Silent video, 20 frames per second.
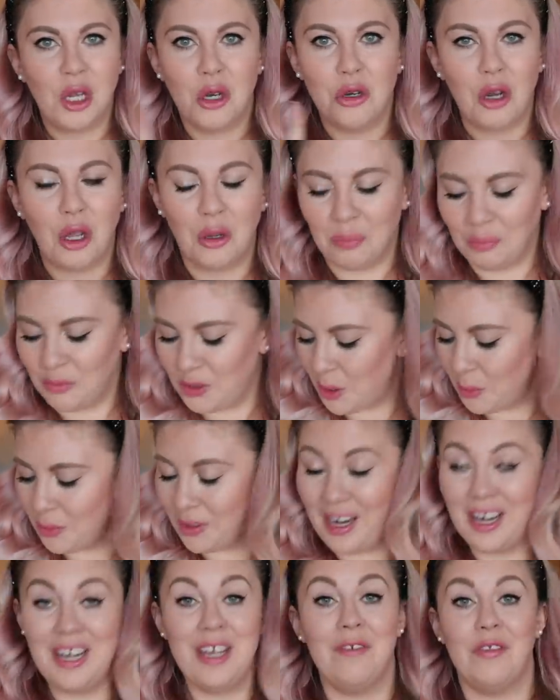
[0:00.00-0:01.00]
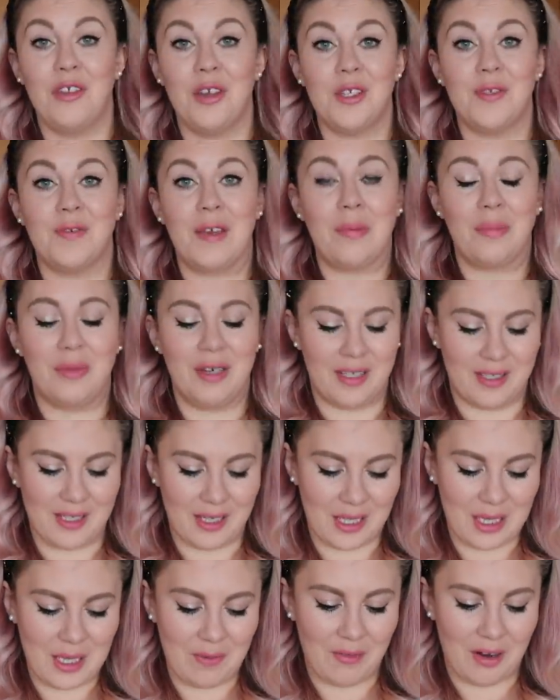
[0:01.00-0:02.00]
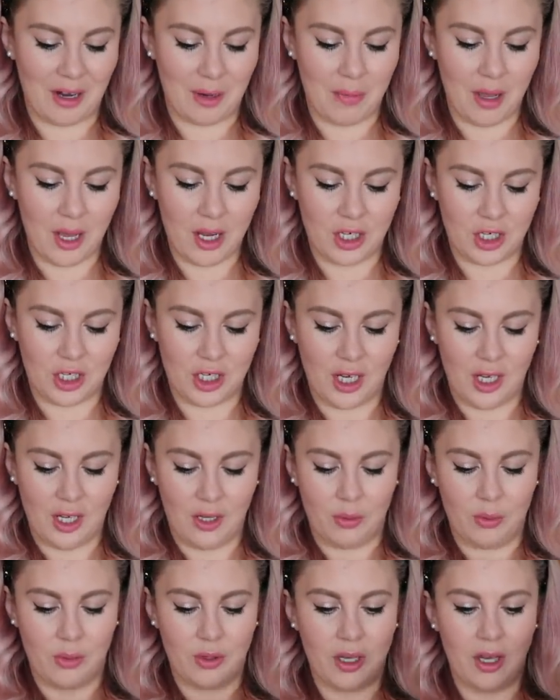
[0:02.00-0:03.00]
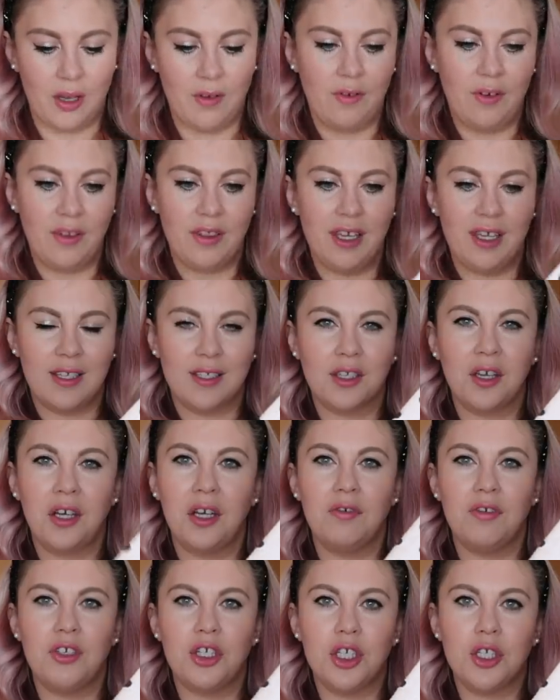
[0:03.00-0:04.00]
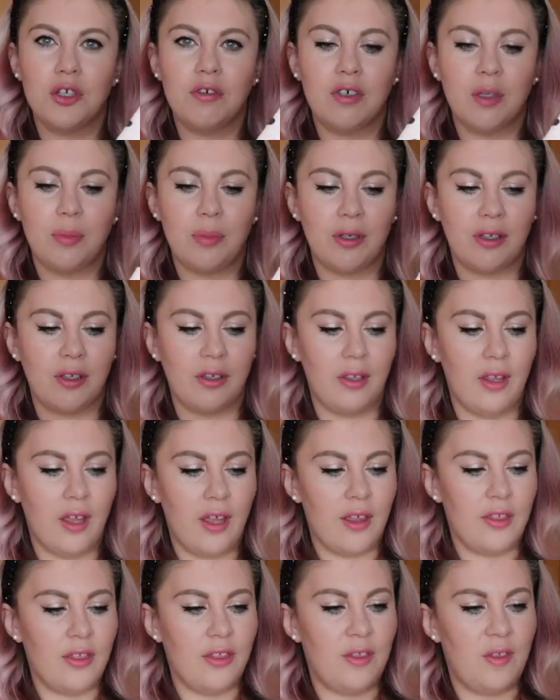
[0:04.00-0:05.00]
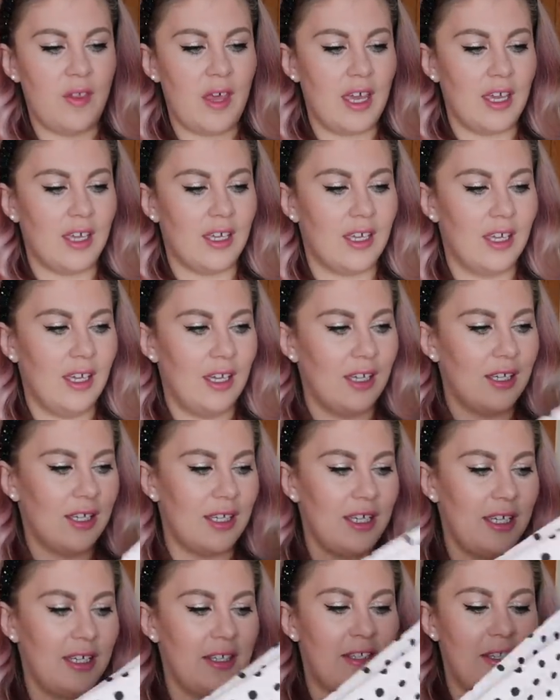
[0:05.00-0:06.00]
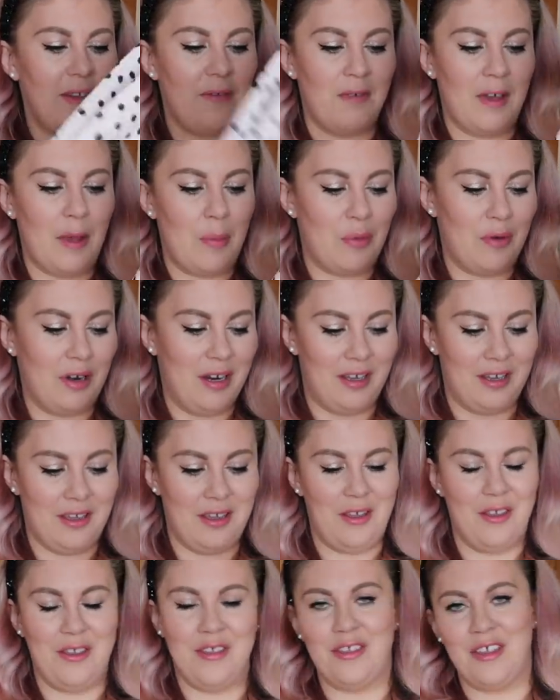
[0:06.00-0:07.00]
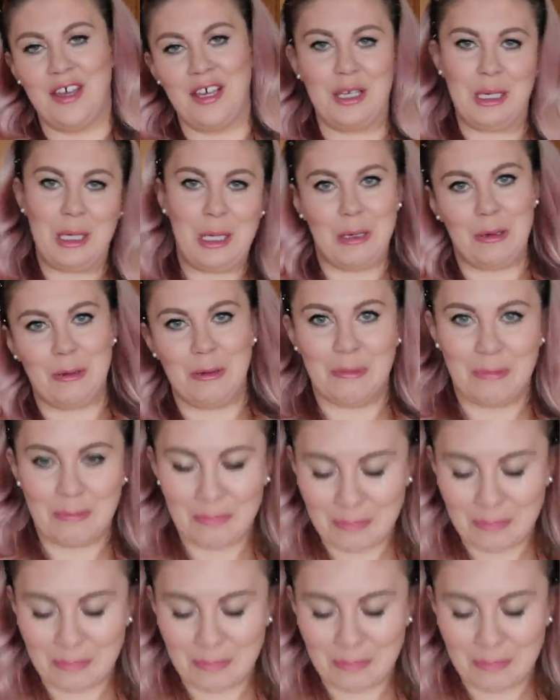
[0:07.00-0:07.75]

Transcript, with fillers: No, don't want any of those fabrics, thank you very much. We'll go for this kind of durable, thick, easy fabric, thank you.